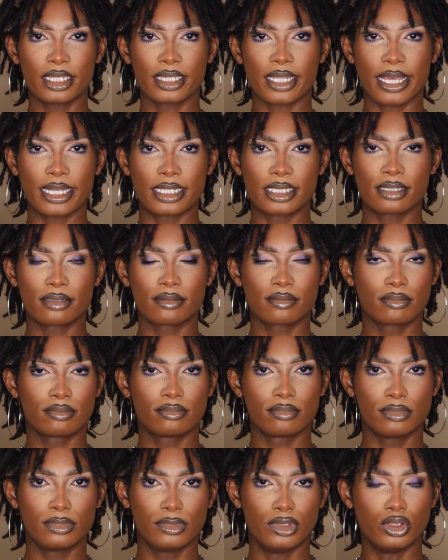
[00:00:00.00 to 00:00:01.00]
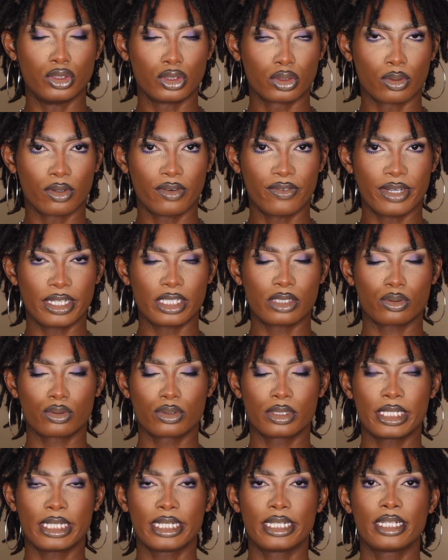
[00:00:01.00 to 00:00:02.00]
like usual face
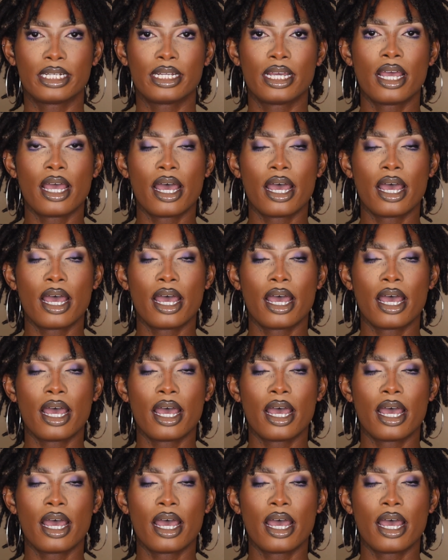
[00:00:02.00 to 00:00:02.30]
routine.